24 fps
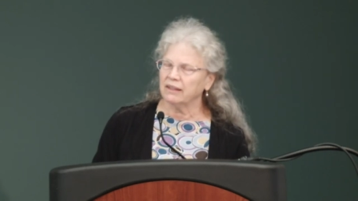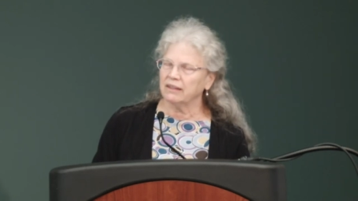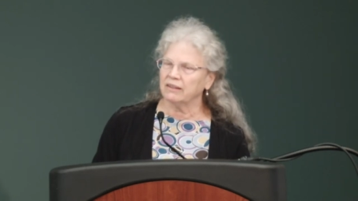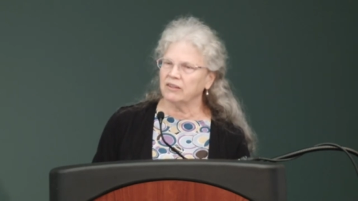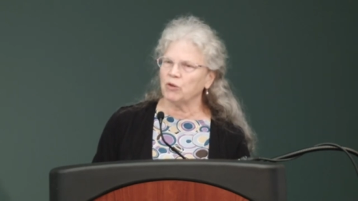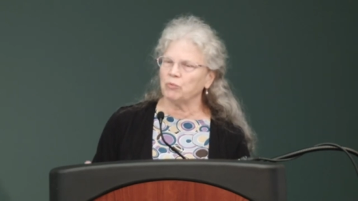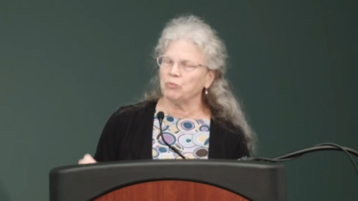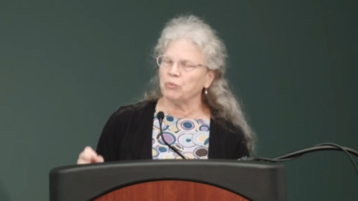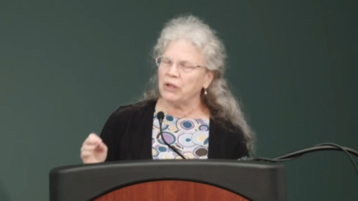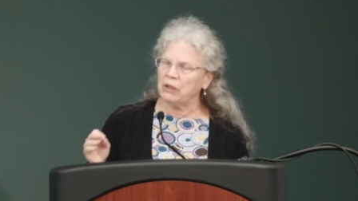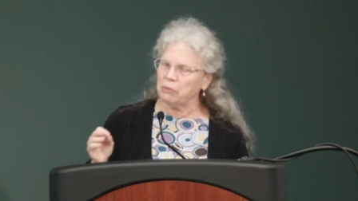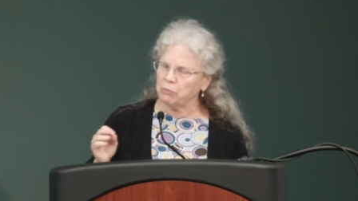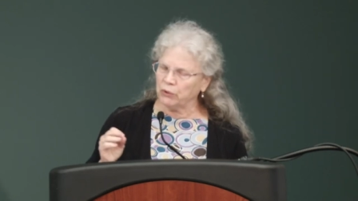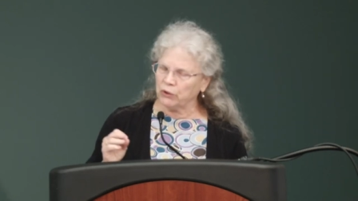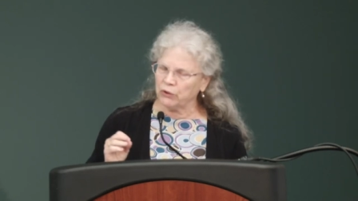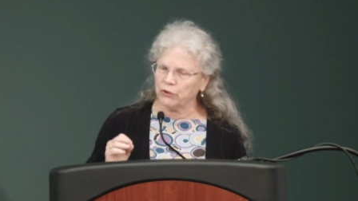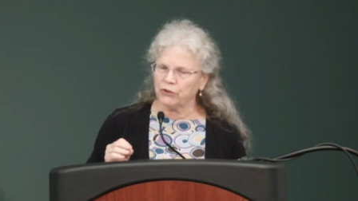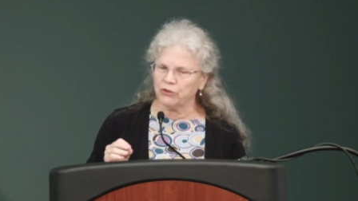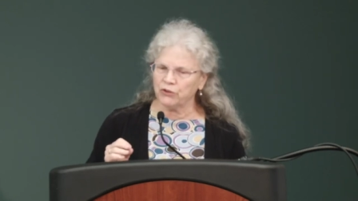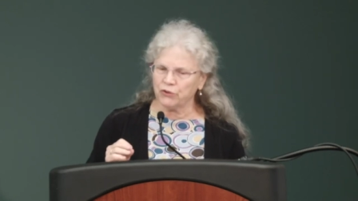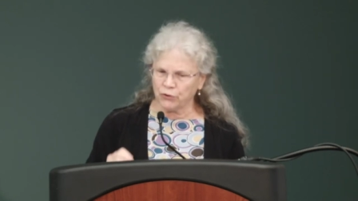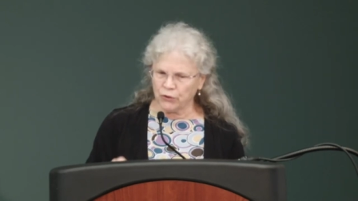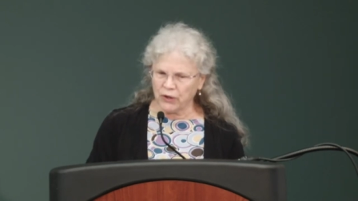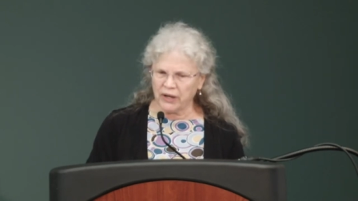That people
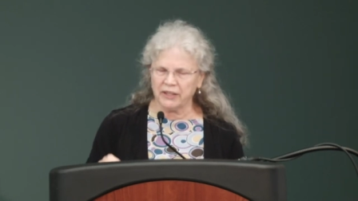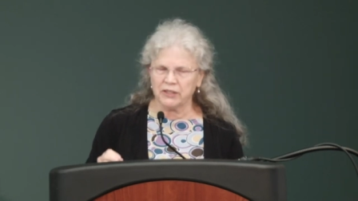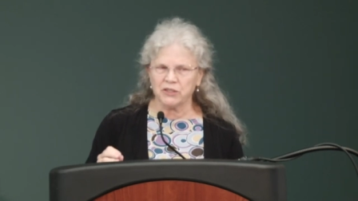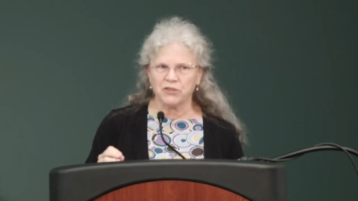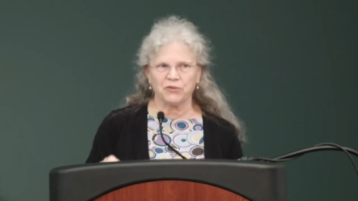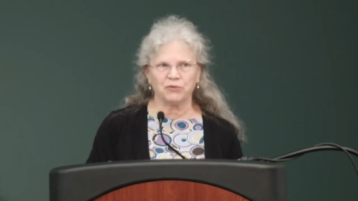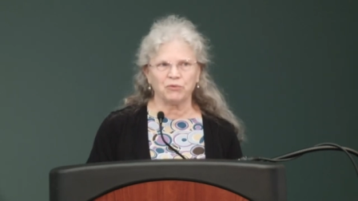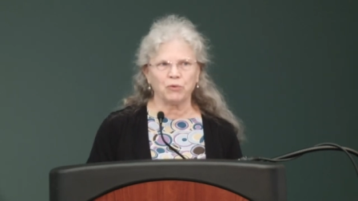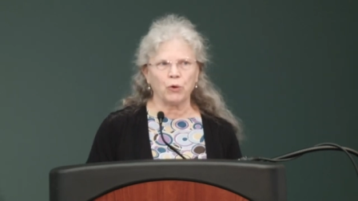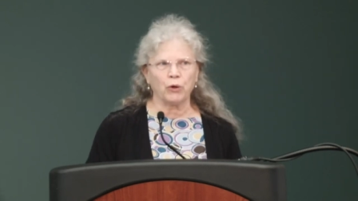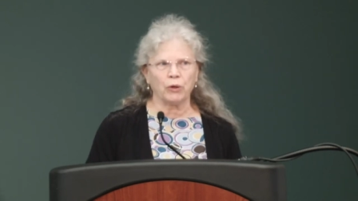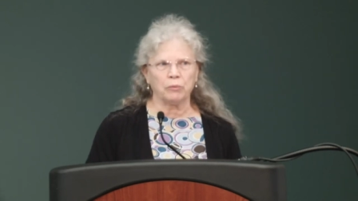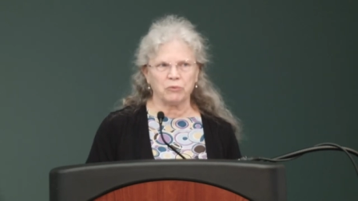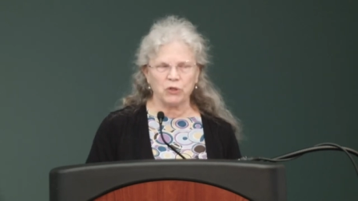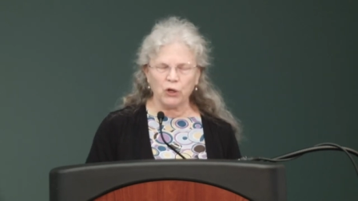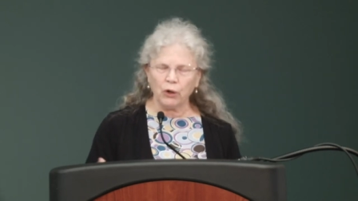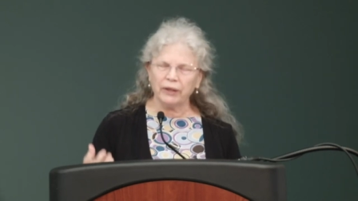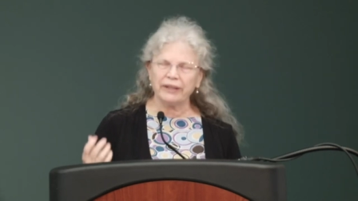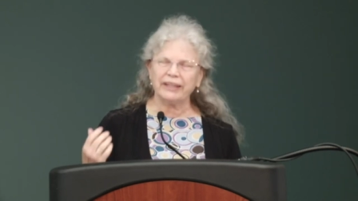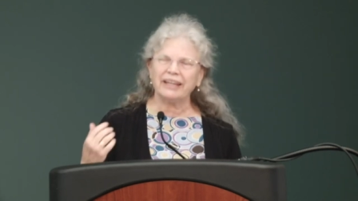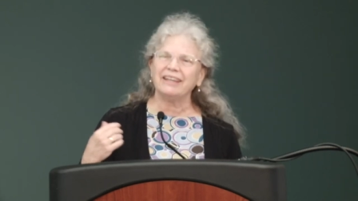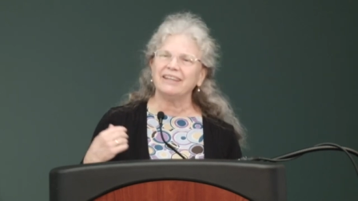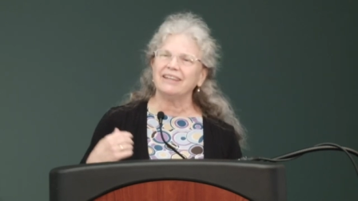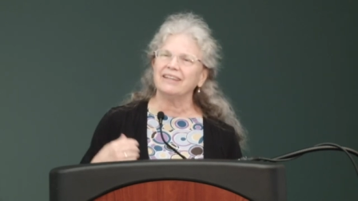are transformed
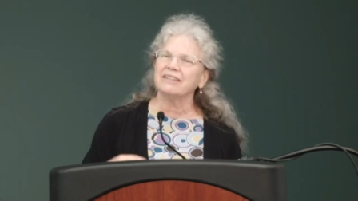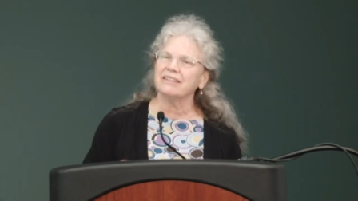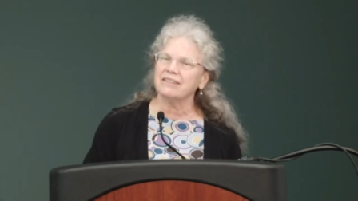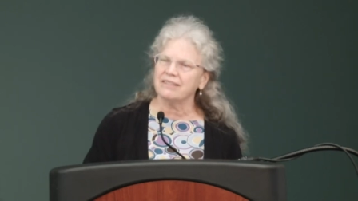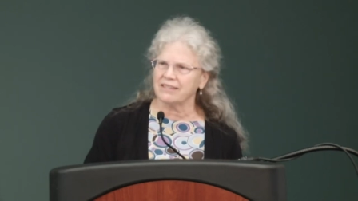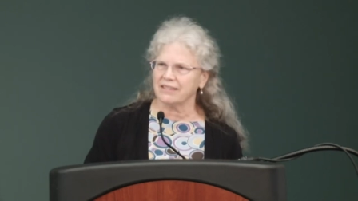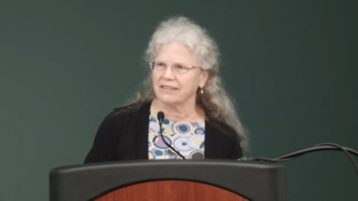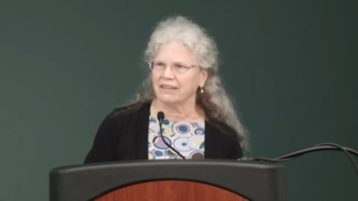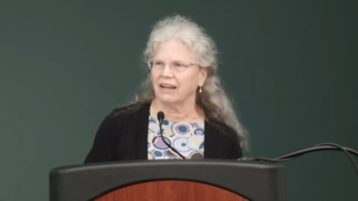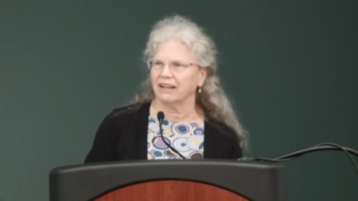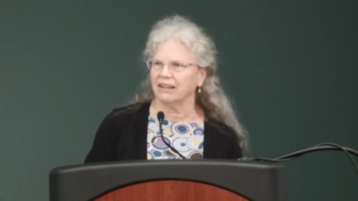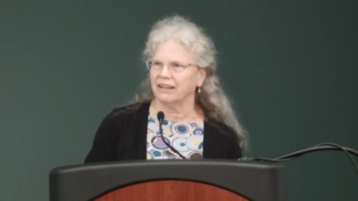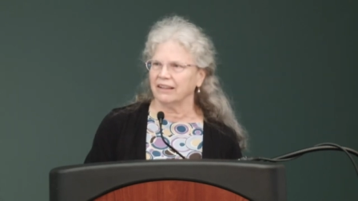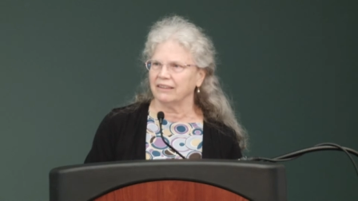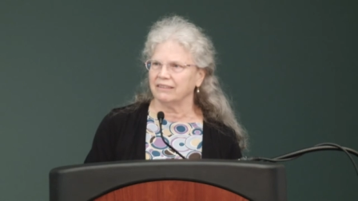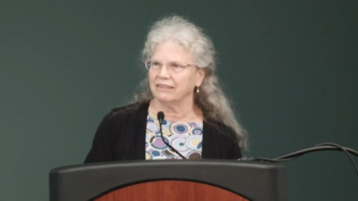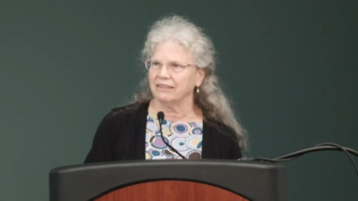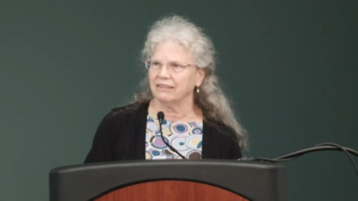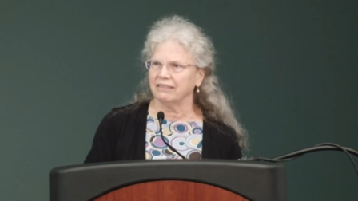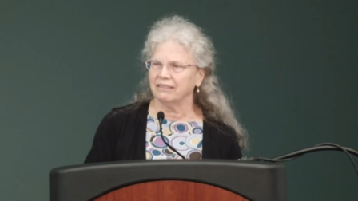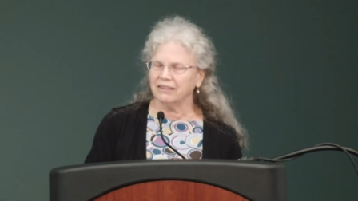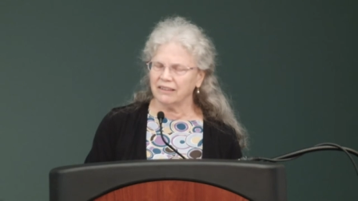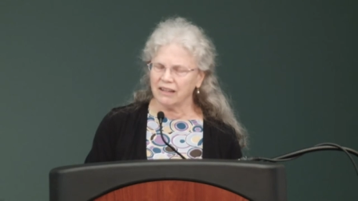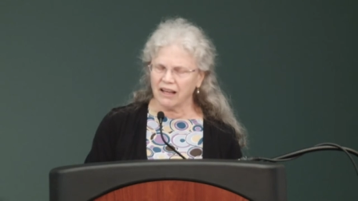on the inside,
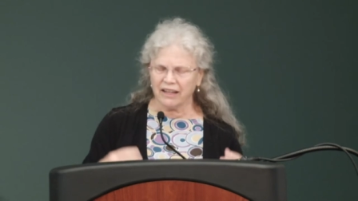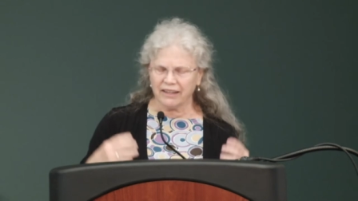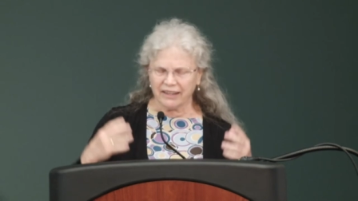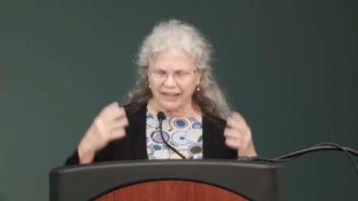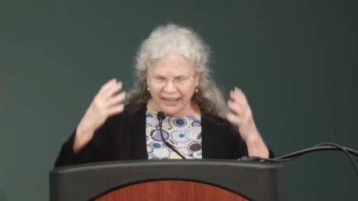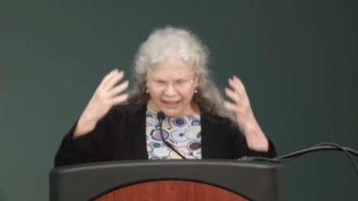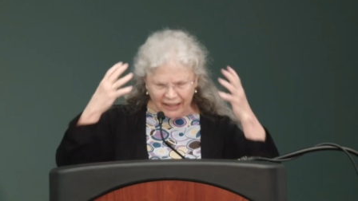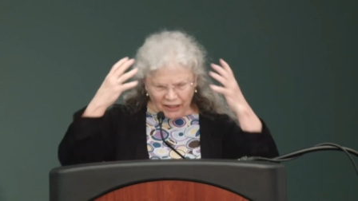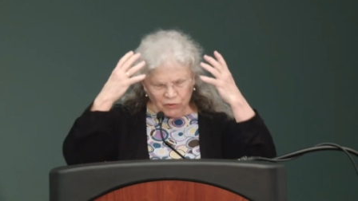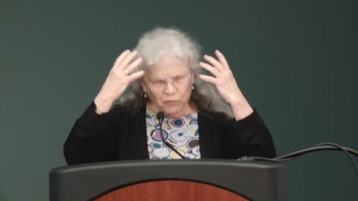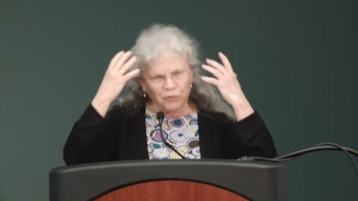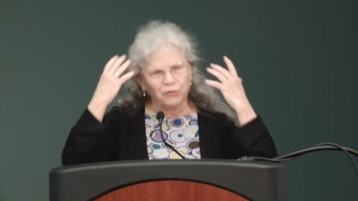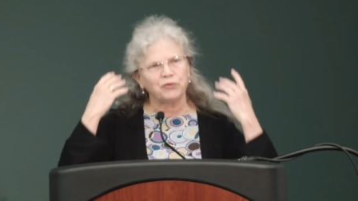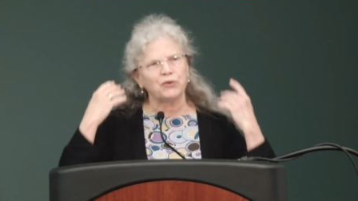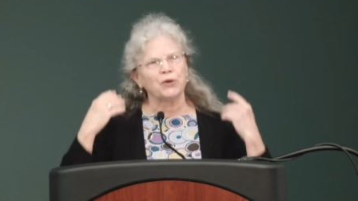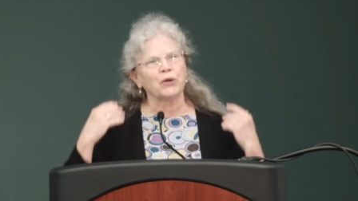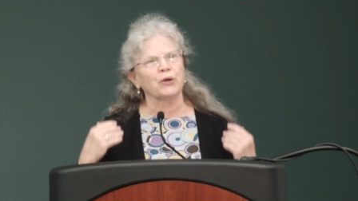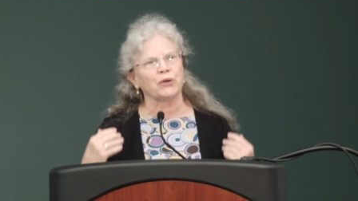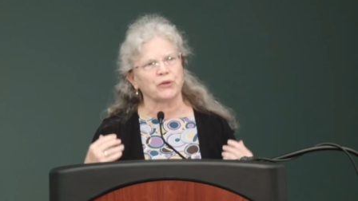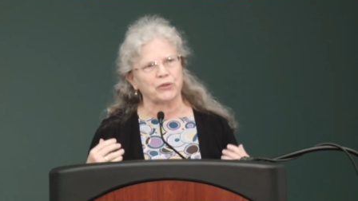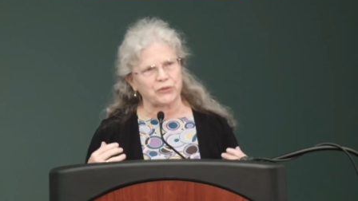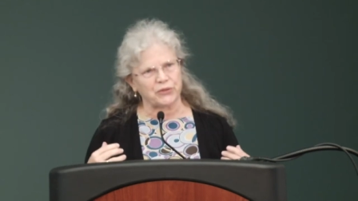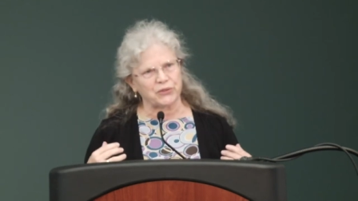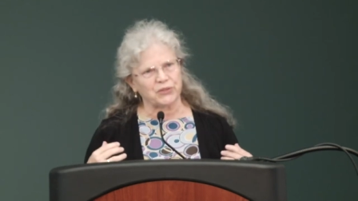not head
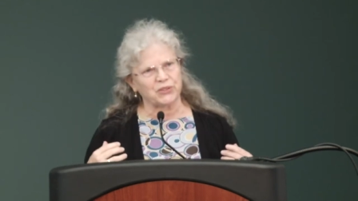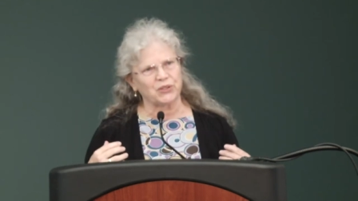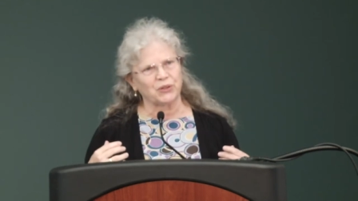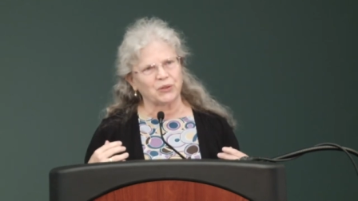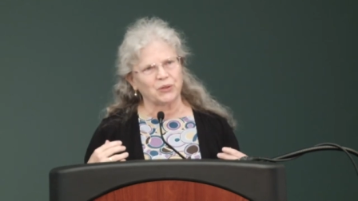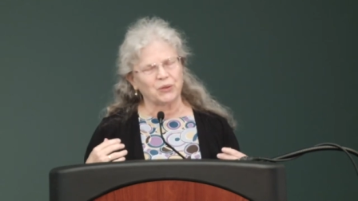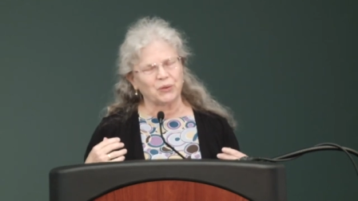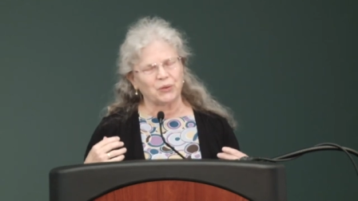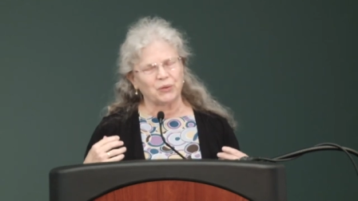first